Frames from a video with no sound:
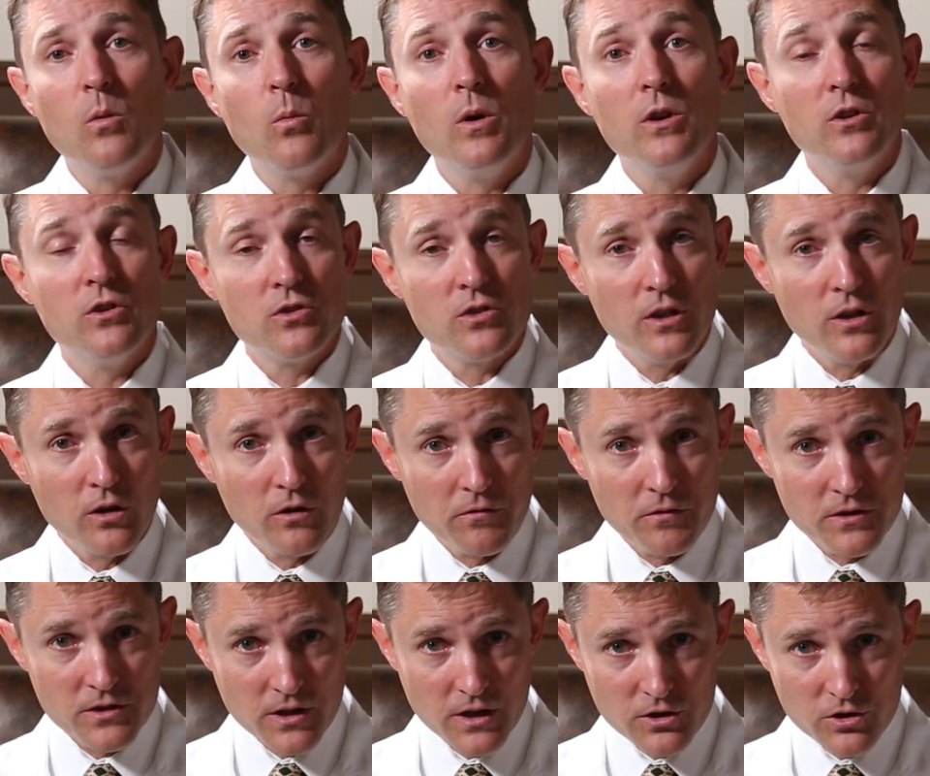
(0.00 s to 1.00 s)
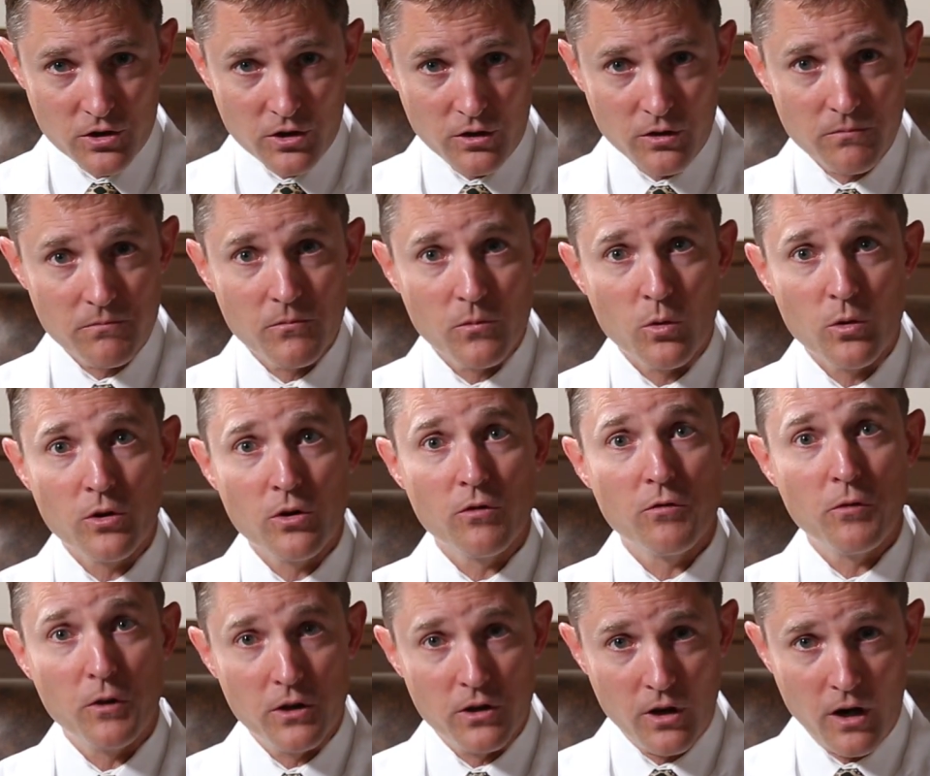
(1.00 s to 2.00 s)
When you see your physician or your
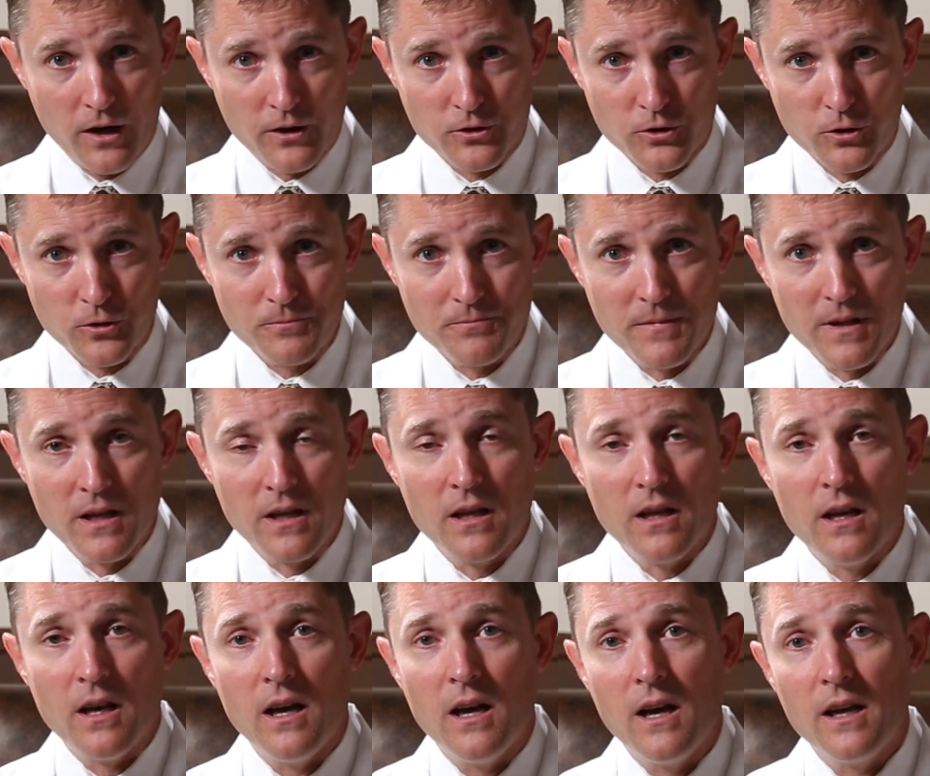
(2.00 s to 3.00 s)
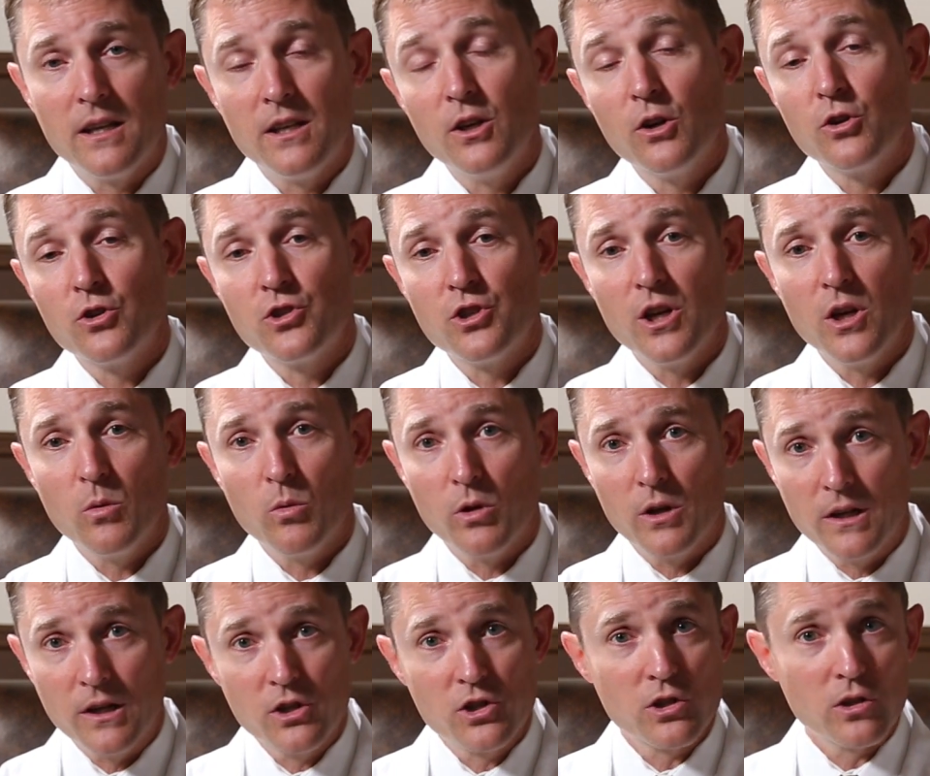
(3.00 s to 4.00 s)
foot doctor, uh, he or she
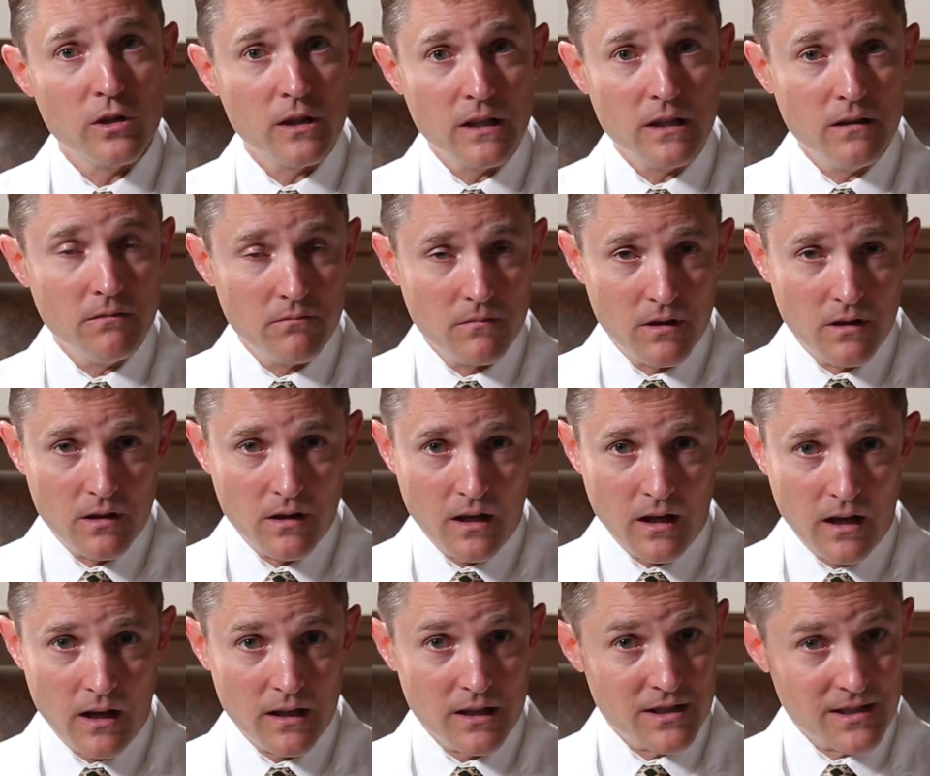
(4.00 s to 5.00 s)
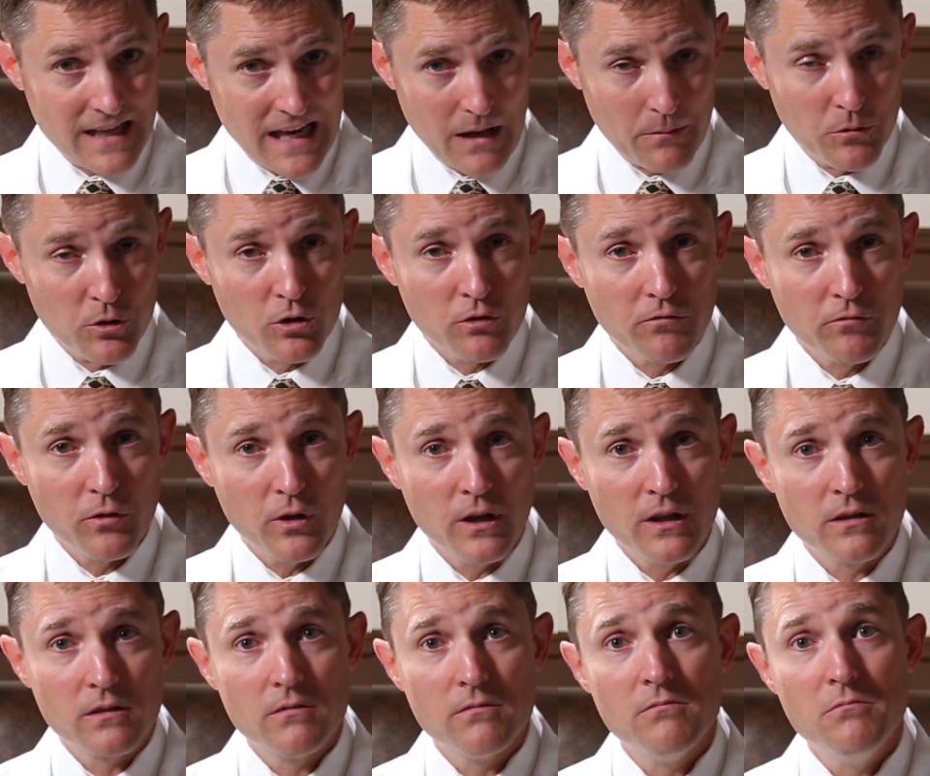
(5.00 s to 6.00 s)
will initially uh, examine your
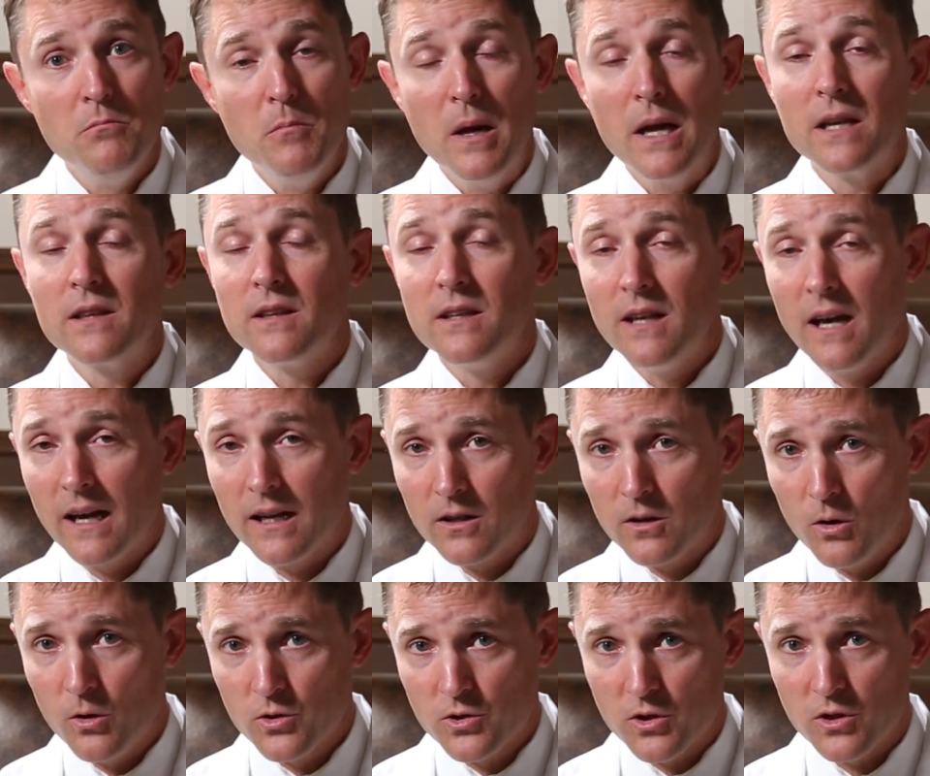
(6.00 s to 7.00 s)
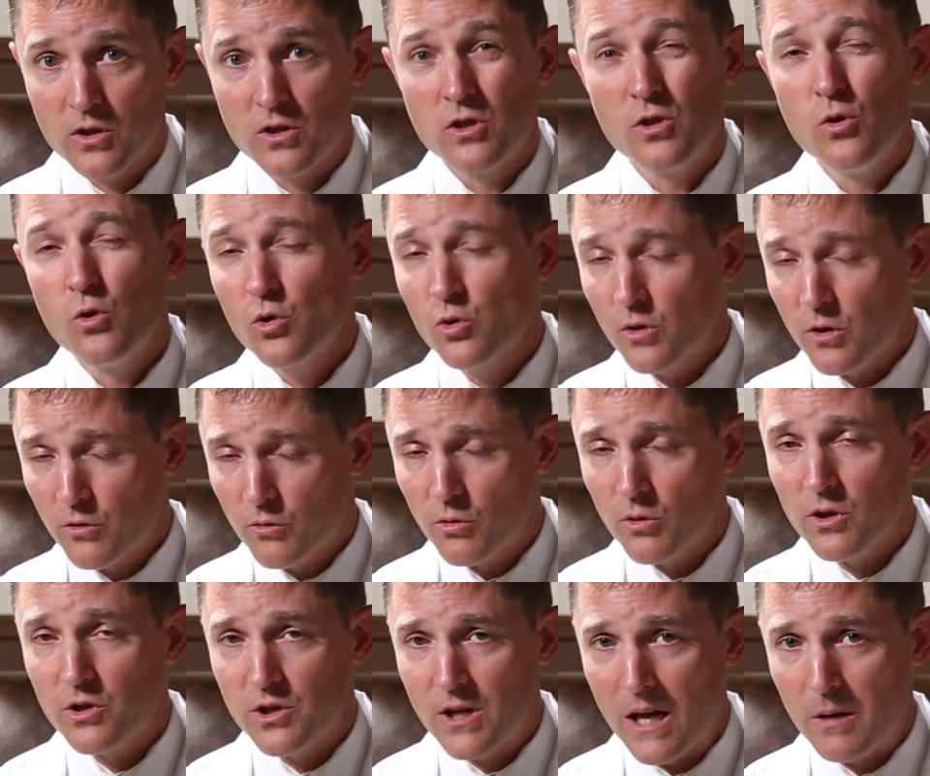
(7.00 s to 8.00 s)
foot, make the diagnosis, usually
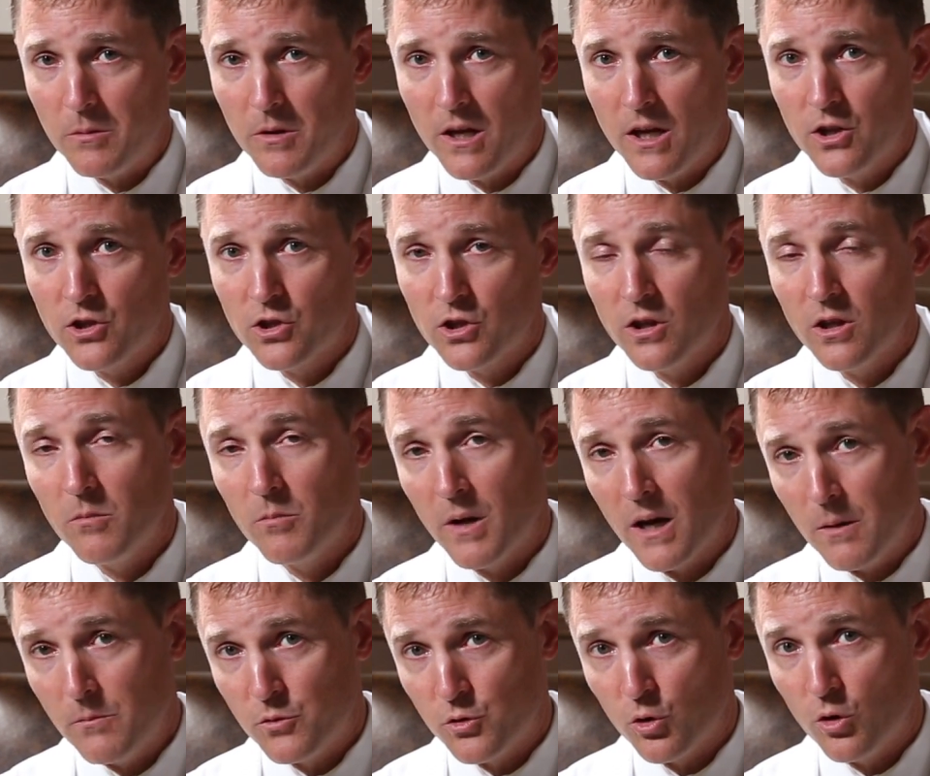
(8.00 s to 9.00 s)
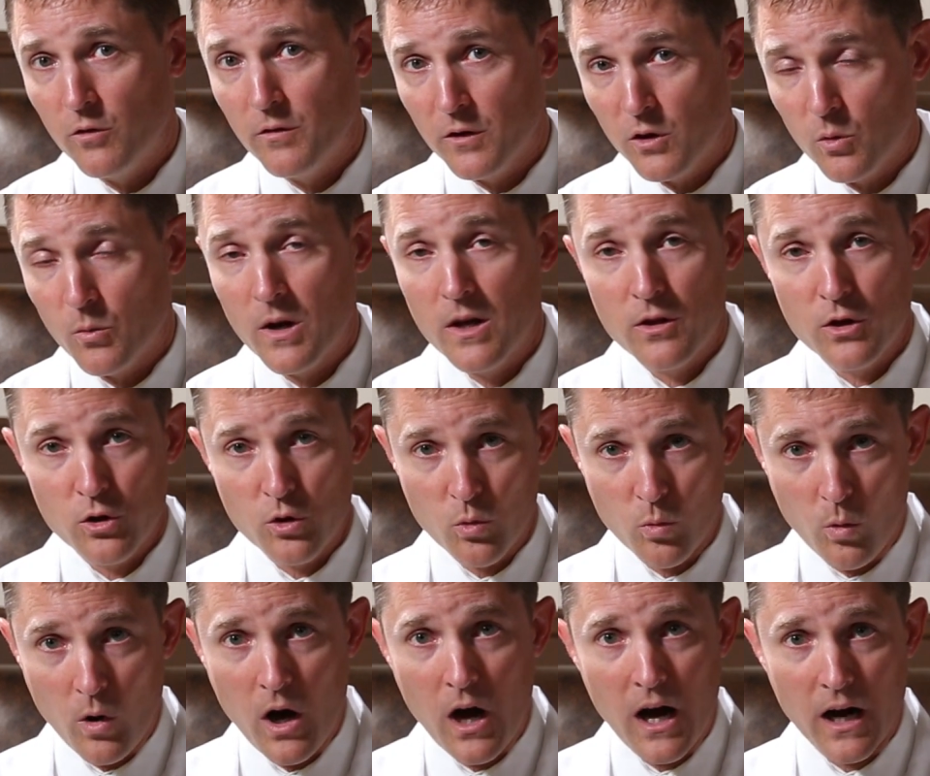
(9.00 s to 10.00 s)
through examination and by observing the way that
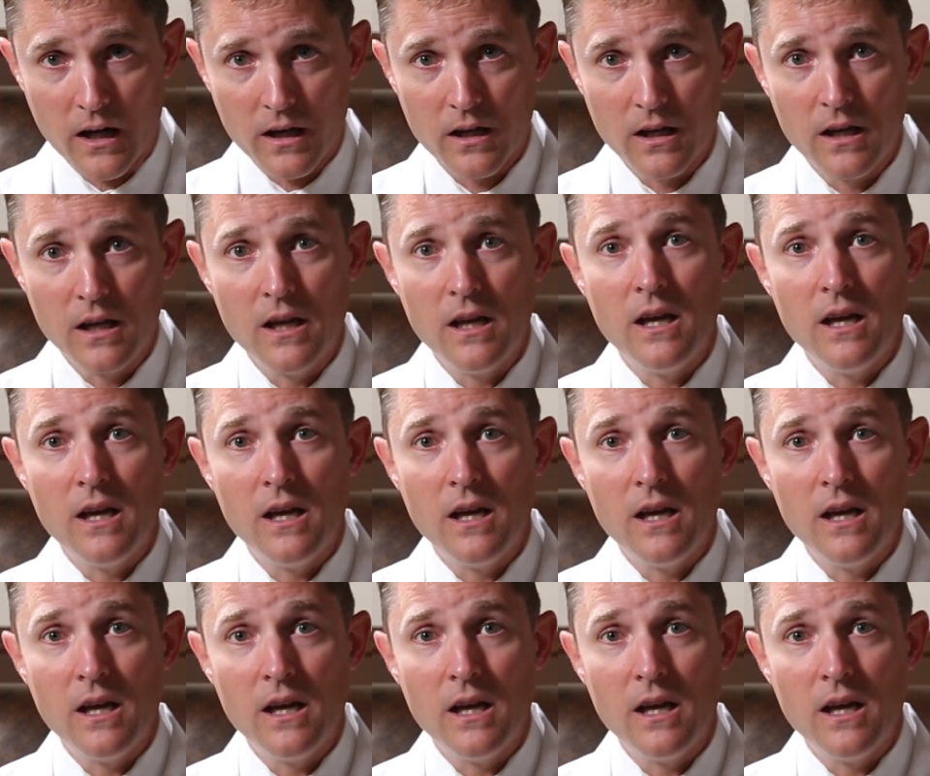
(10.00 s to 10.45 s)
you walk,